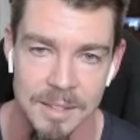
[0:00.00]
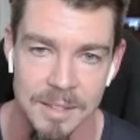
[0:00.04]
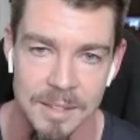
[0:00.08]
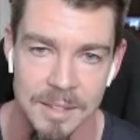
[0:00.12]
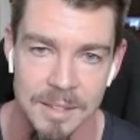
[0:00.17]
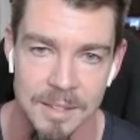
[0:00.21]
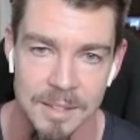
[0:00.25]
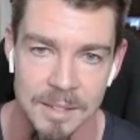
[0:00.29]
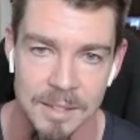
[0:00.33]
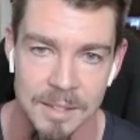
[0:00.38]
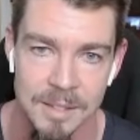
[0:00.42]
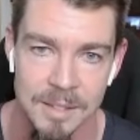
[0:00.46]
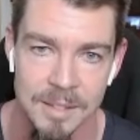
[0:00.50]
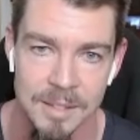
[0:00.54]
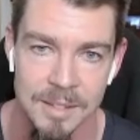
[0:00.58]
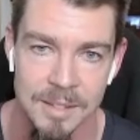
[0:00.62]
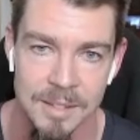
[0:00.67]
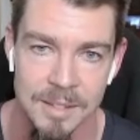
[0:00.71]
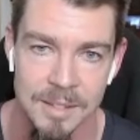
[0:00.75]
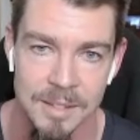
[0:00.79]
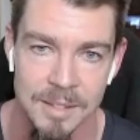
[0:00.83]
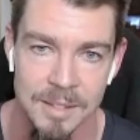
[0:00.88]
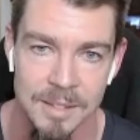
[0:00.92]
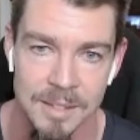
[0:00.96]

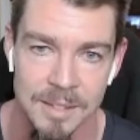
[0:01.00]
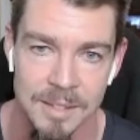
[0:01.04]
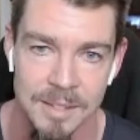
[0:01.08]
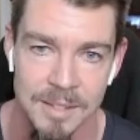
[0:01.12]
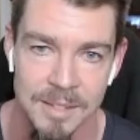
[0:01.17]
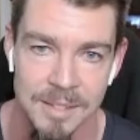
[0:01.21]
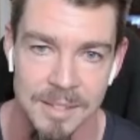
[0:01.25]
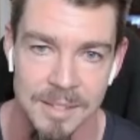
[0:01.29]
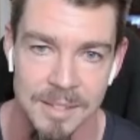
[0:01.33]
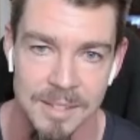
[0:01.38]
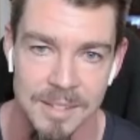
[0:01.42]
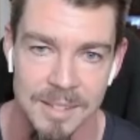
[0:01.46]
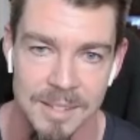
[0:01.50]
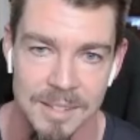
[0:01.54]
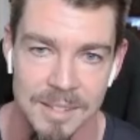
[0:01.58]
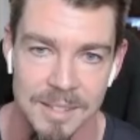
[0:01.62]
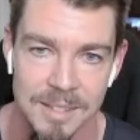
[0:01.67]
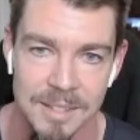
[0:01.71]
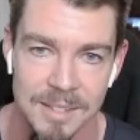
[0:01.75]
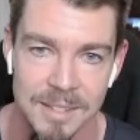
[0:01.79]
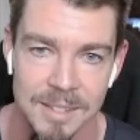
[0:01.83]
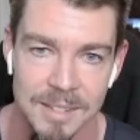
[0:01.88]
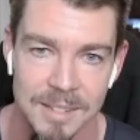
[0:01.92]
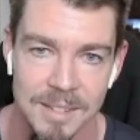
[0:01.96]

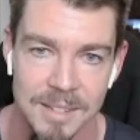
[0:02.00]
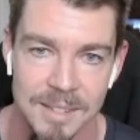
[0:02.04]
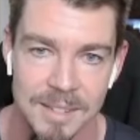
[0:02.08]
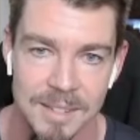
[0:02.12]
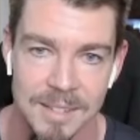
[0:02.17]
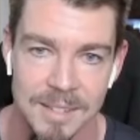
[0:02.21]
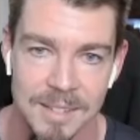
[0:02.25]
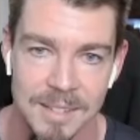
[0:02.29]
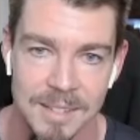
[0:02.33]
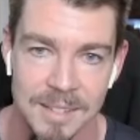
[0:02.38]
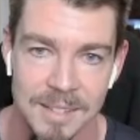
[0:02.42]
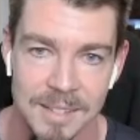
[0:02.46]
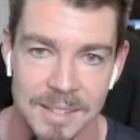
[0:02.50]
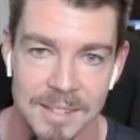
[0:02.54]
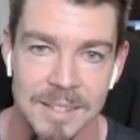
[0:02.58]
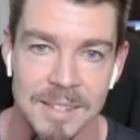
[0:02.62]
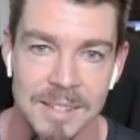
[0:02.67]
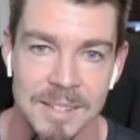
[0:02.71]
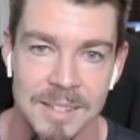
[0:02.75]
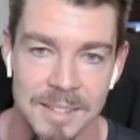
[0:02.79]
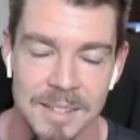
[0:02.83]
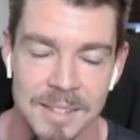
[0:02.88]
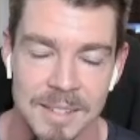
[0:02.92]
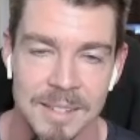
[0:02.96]

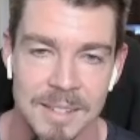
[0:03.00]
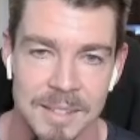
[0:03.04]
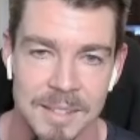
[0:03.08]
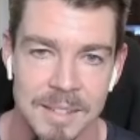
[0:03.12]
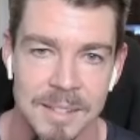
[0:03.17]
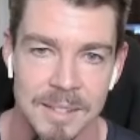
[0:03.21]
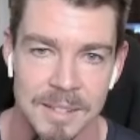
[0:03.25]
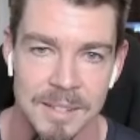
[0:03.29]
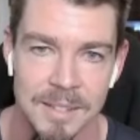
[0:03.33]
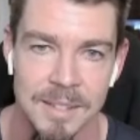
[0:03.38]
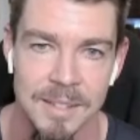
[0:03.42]
No words are spoken by the person on screen.